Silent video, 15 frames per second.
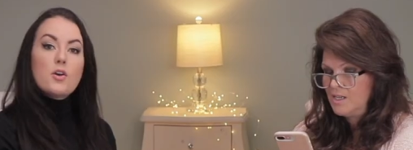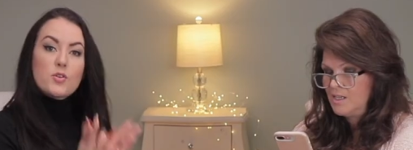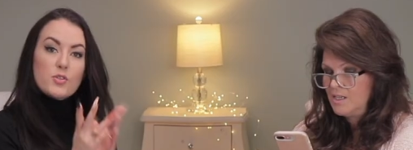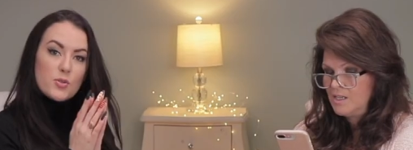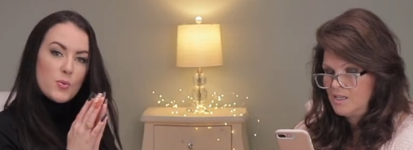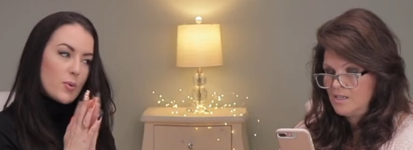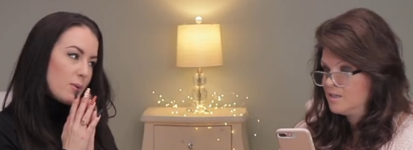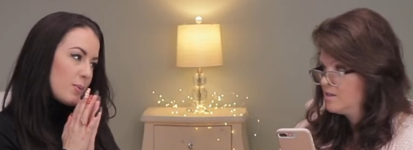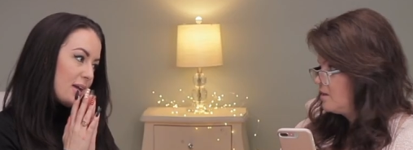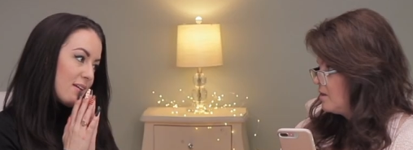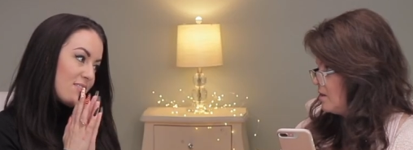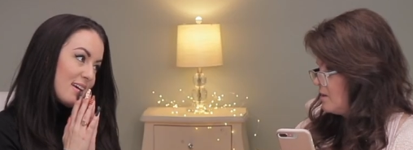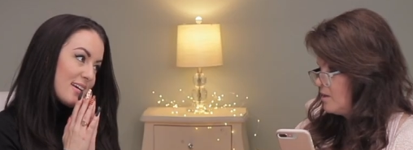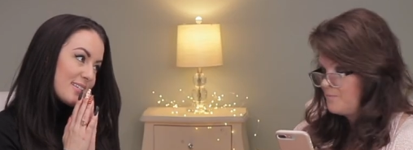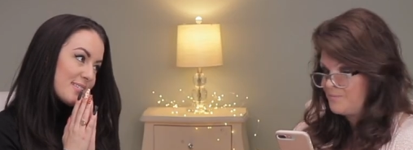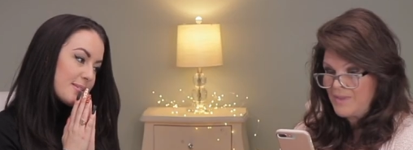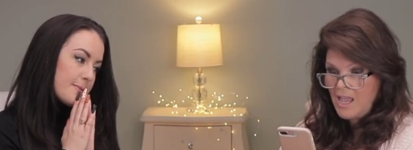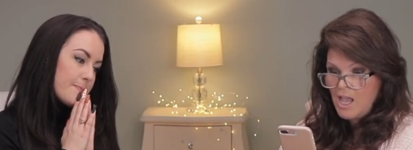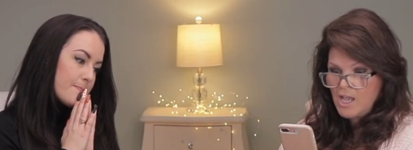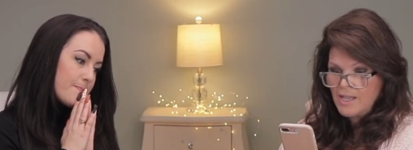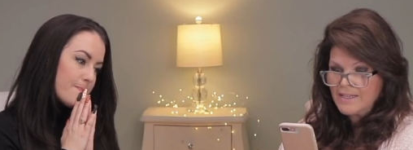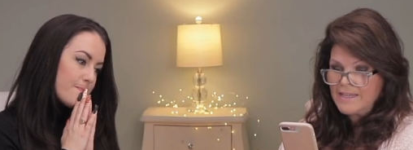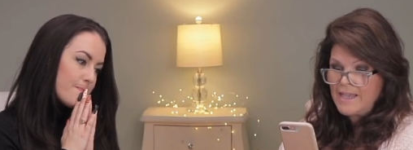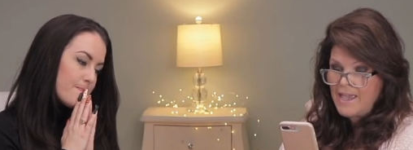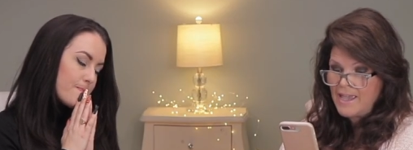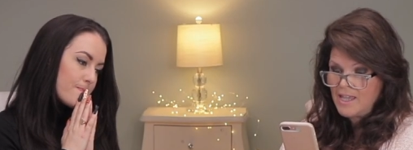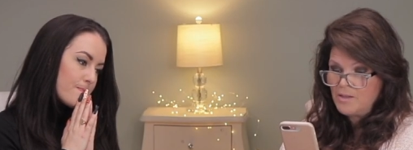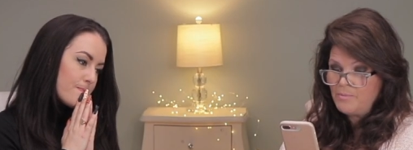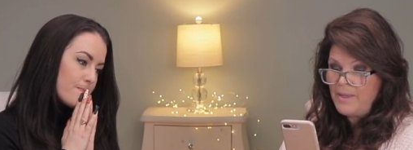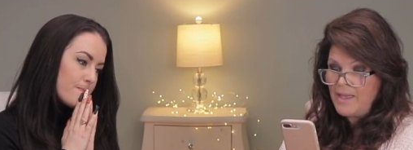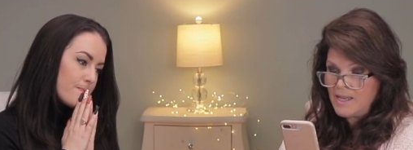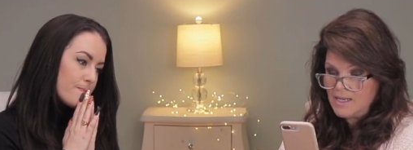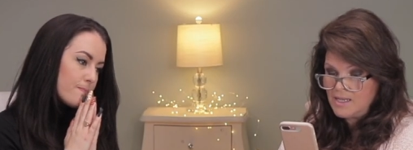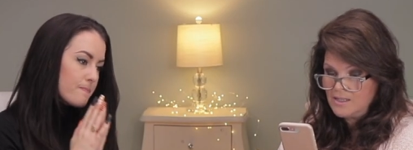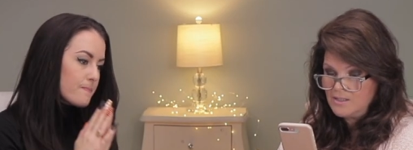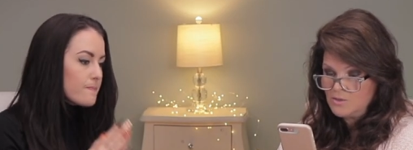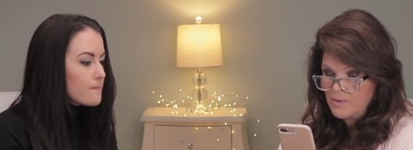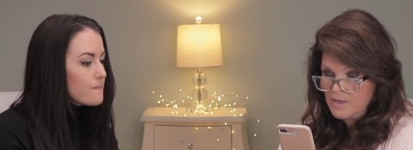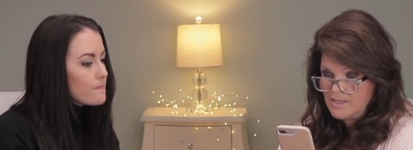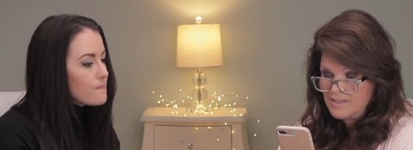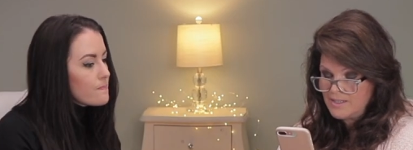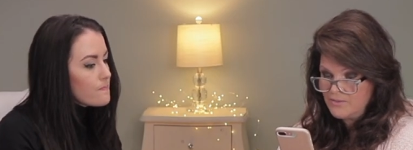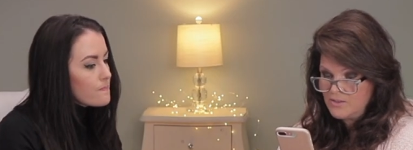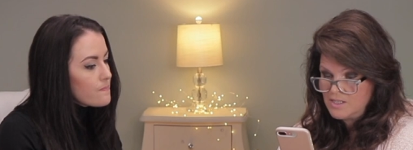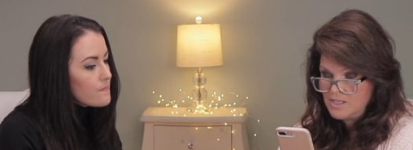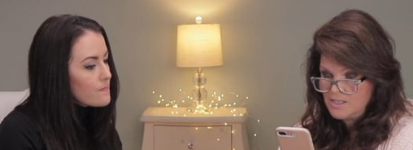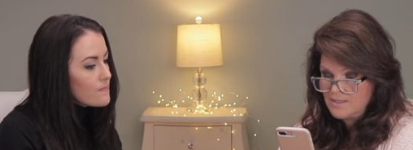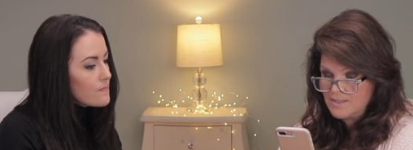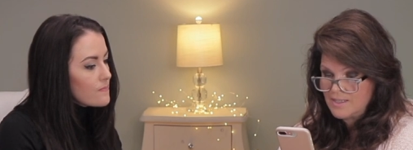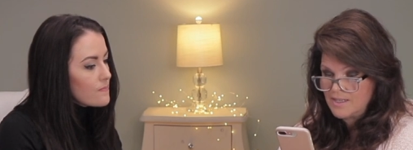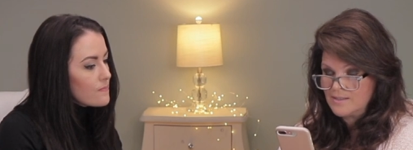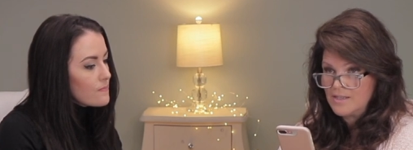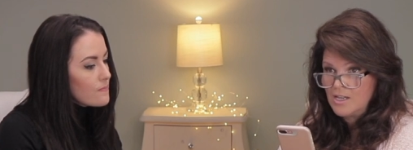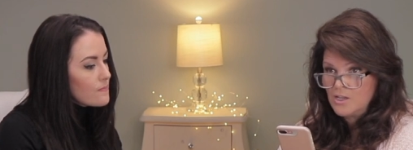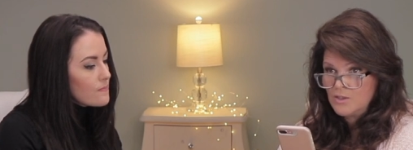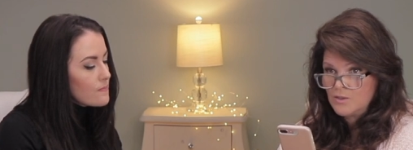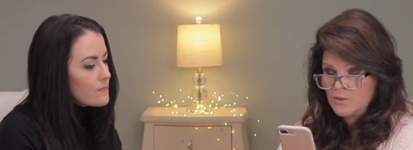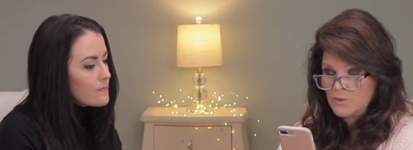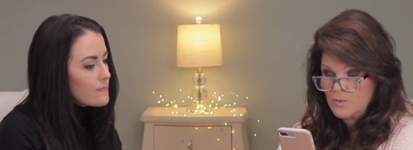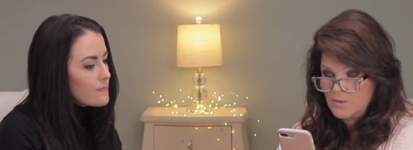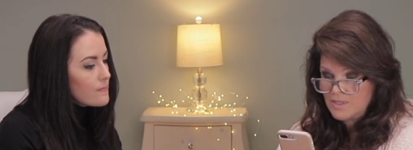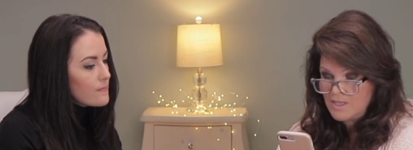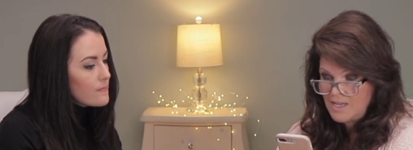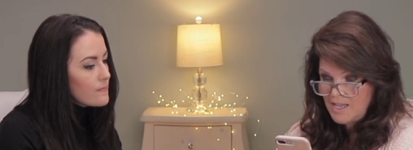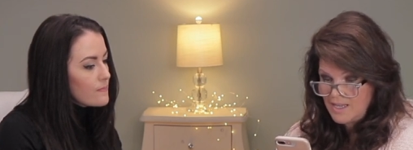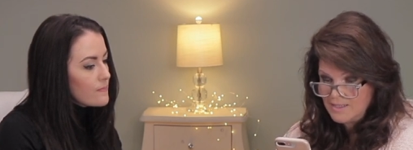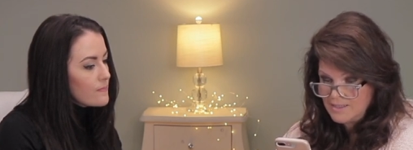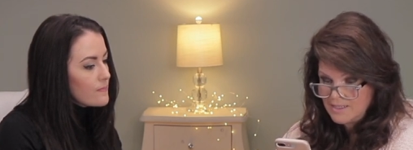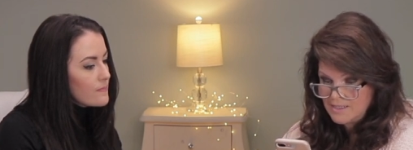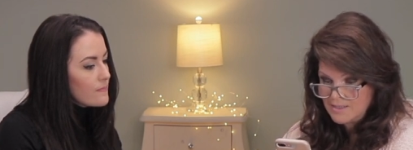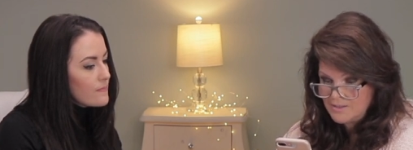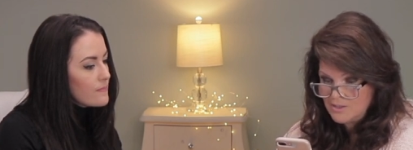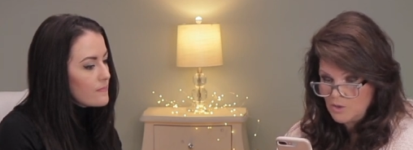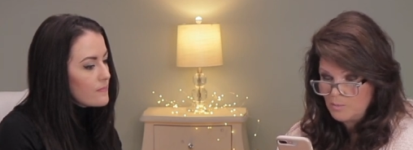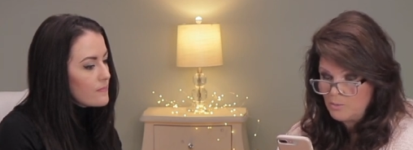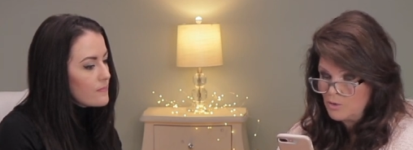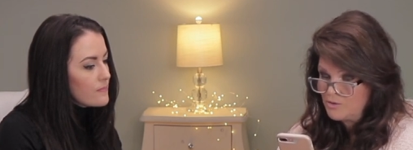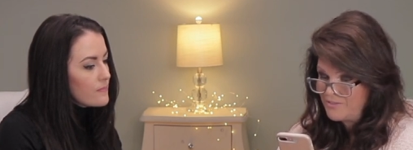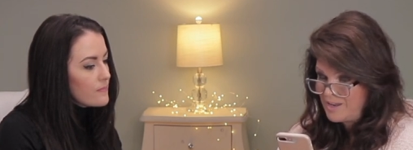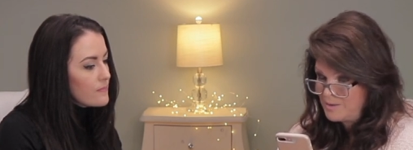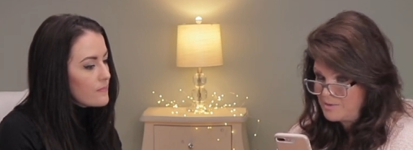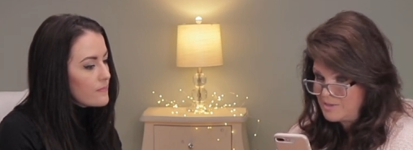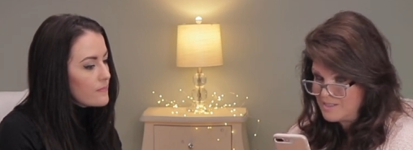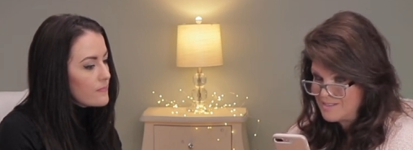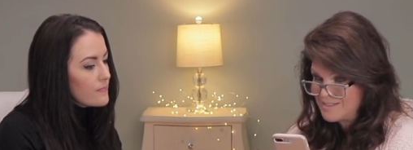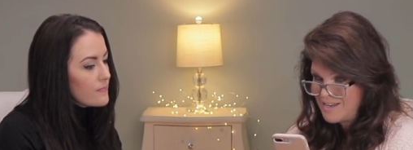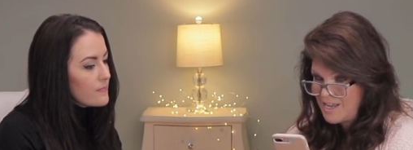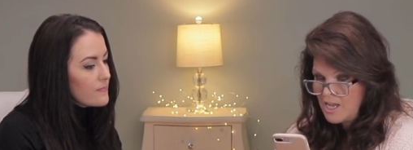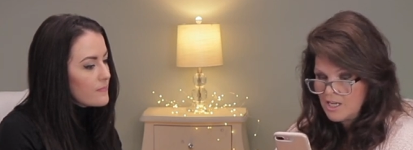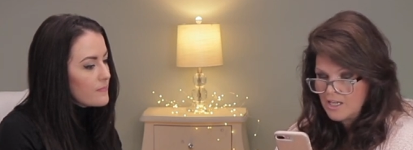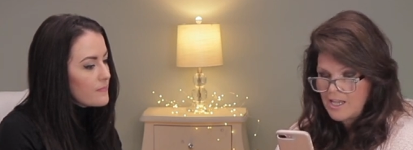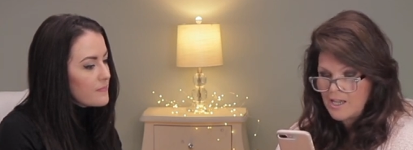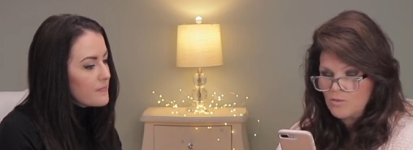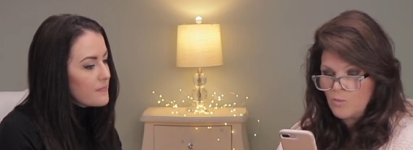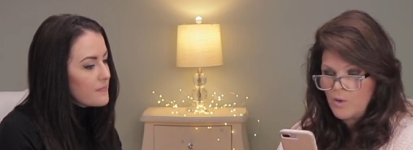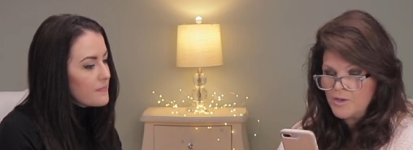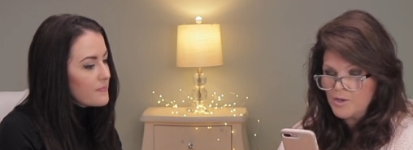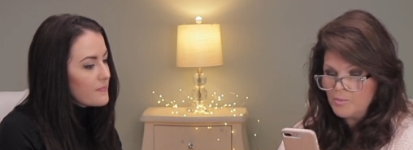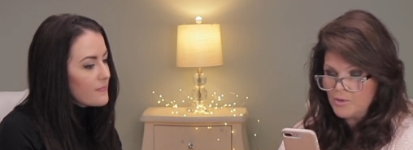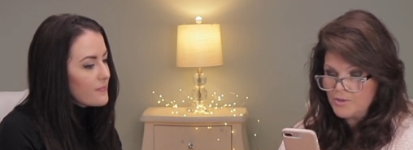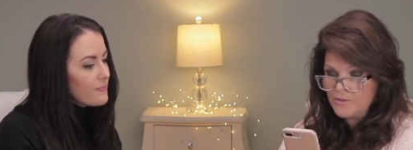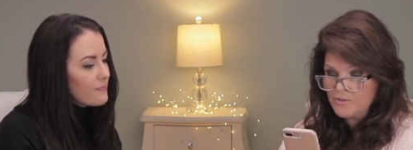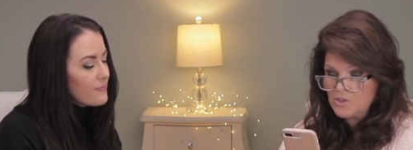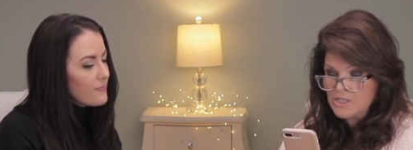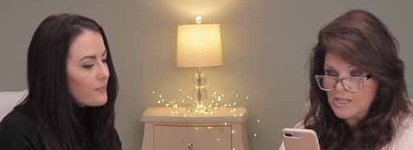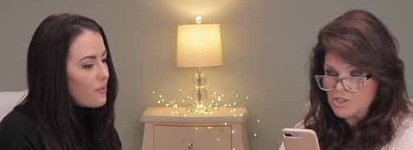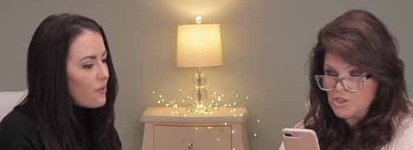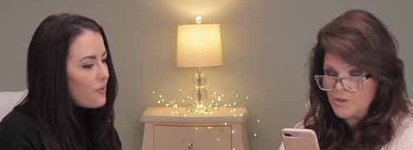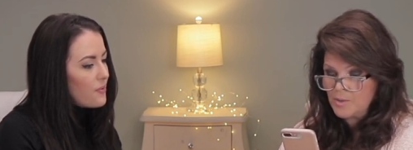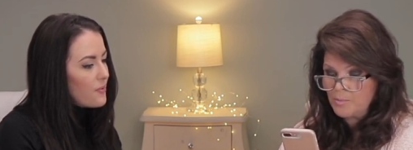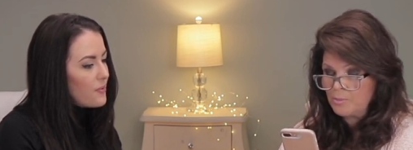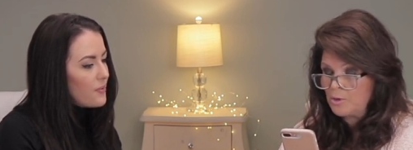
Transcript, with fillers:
Speaker 1: So what do we have next?
Speaker 2: Kay Penny 2017 says, Suzie and Liz, you're both fabulous. Can one or both of you touch on the